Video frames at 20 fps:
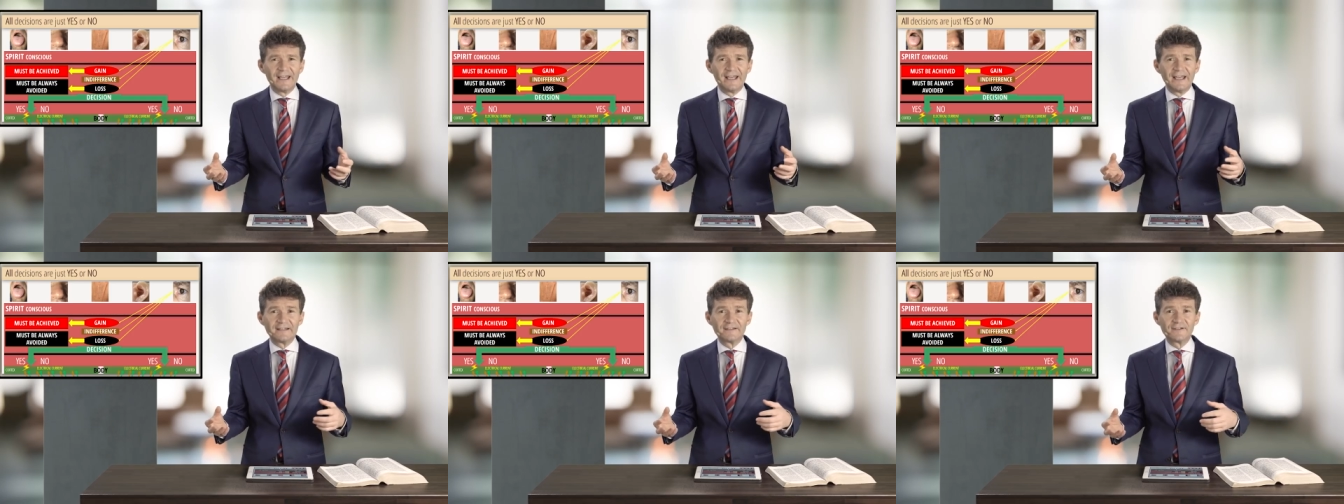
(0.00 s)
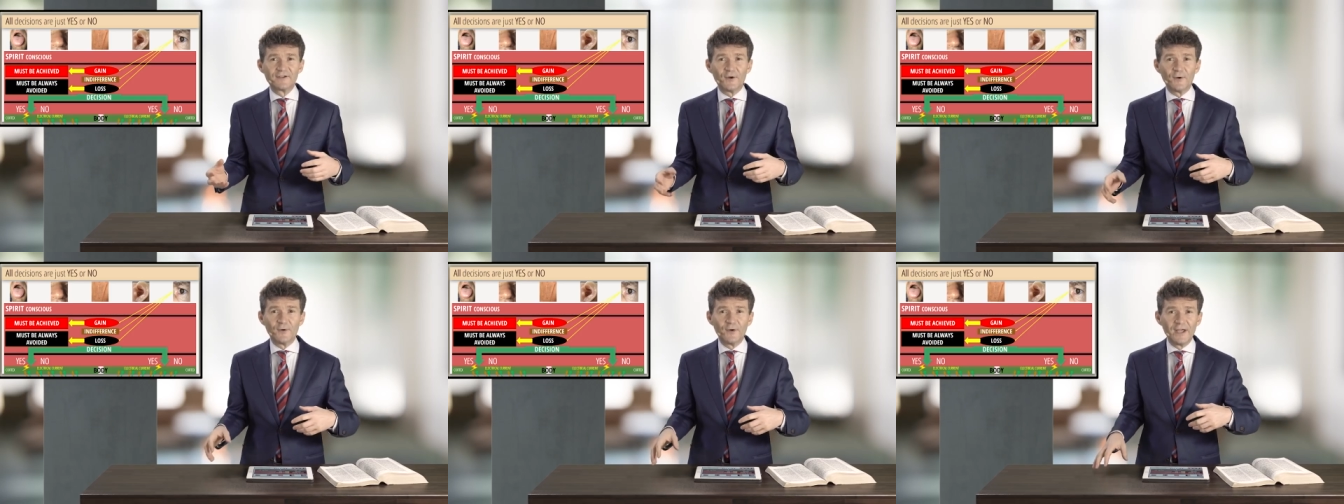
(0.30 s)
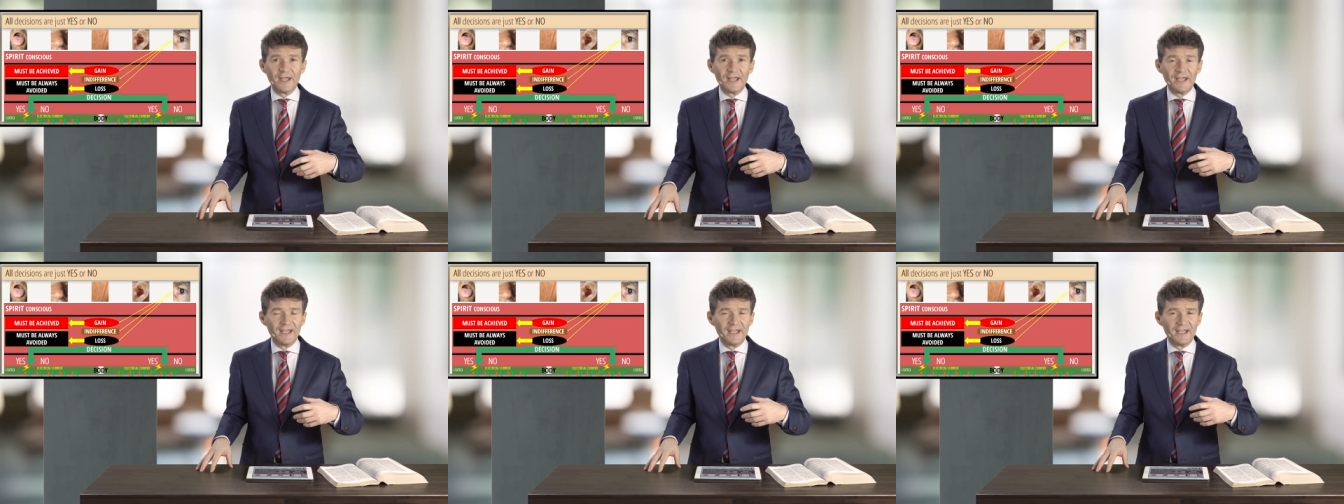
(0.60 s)
And so,
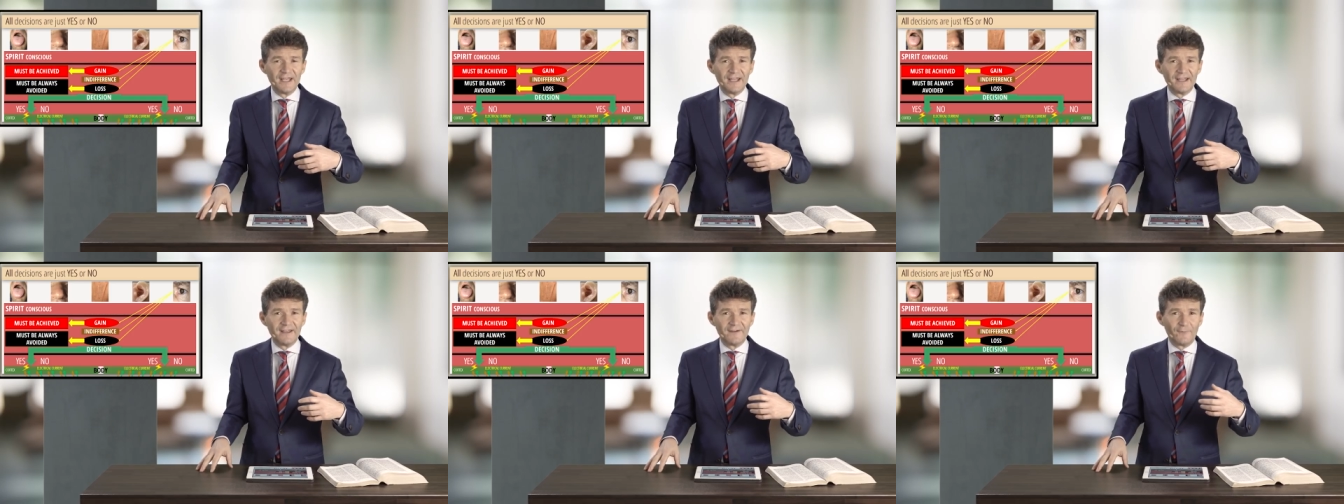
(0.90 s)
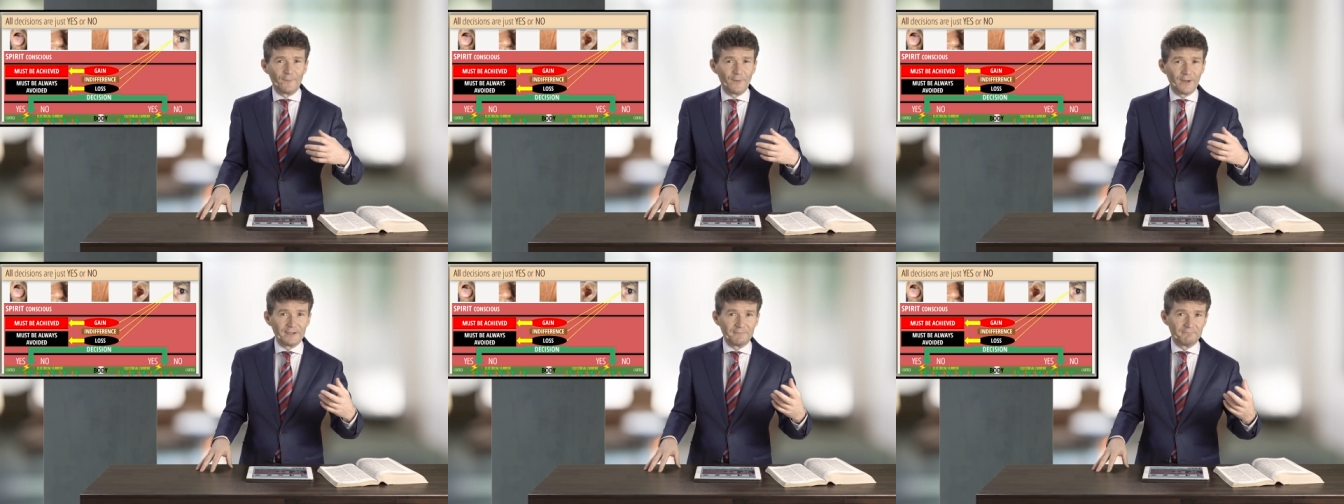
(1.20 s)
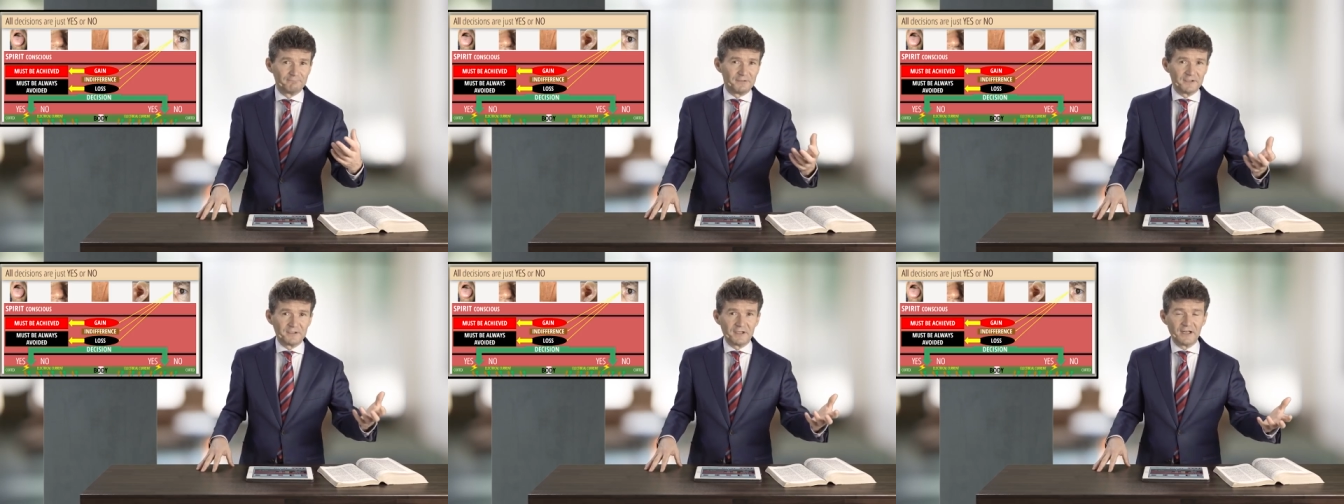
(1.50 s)
but
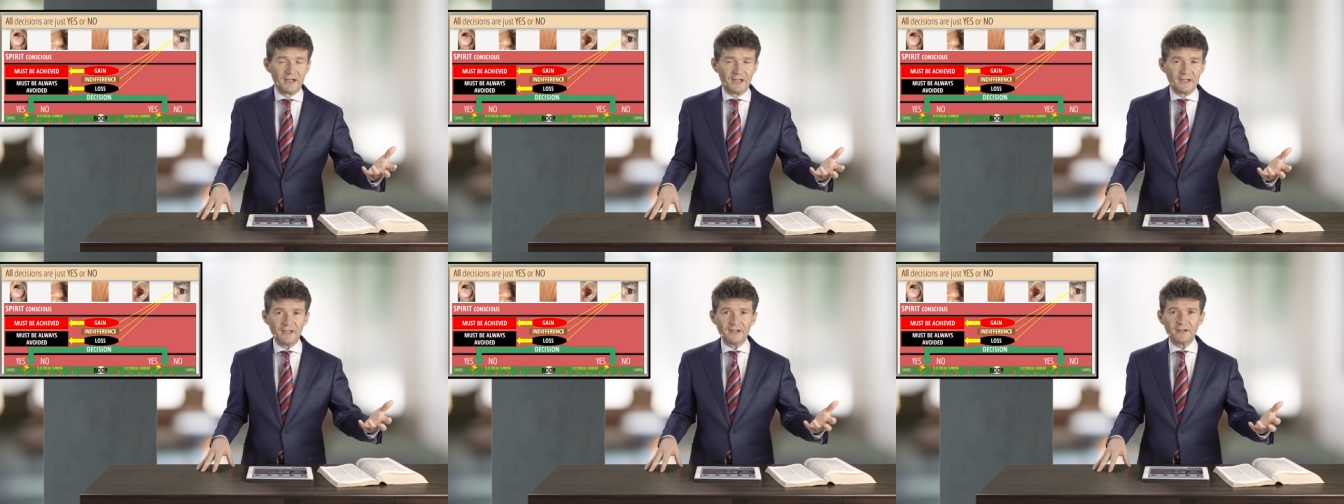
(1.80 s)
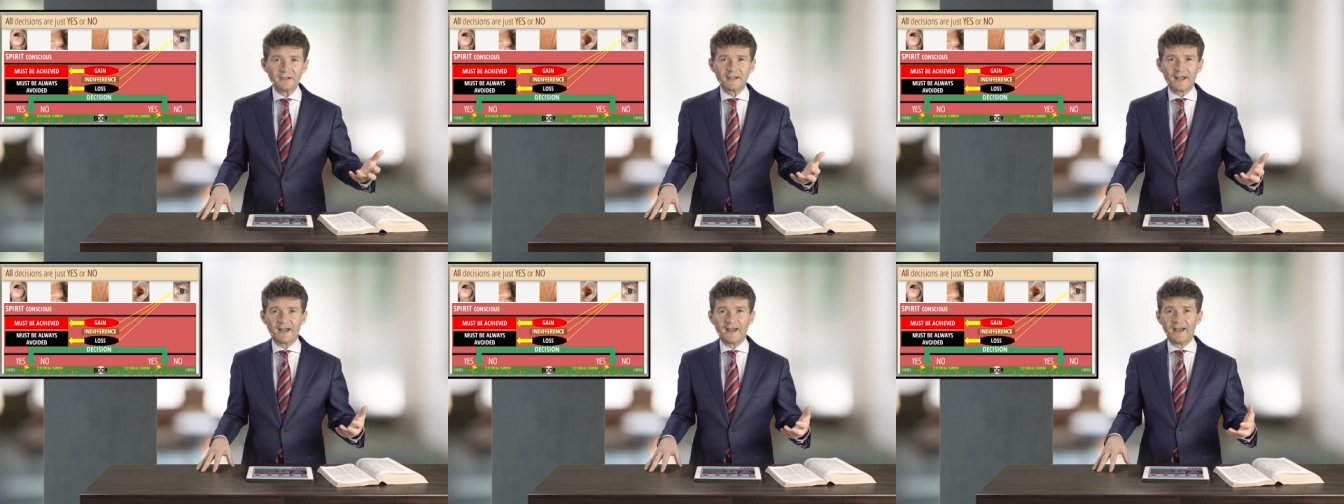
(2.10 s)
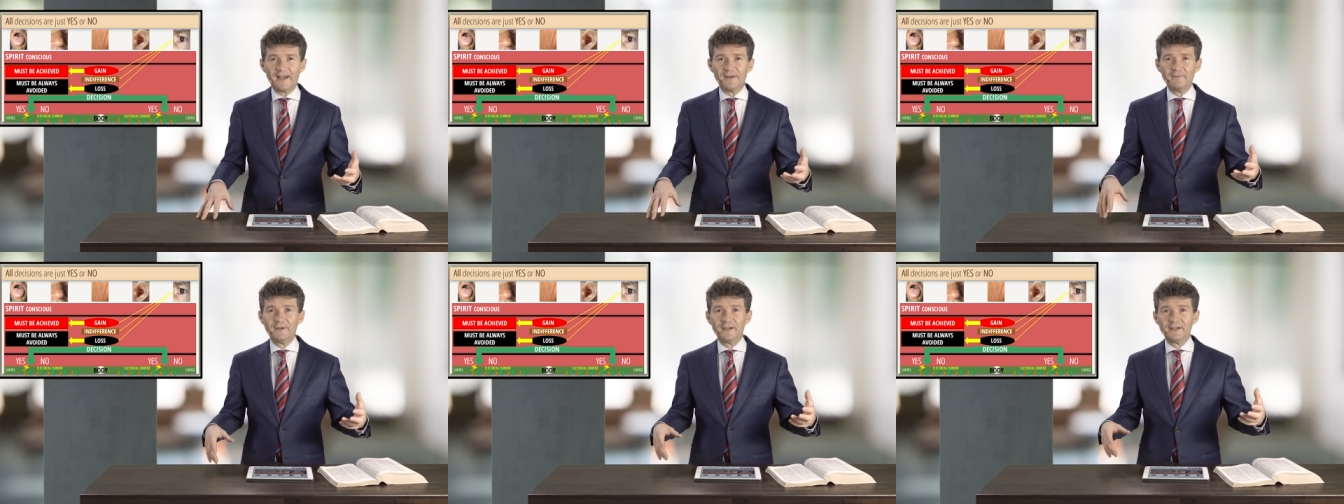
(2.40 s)
in another time,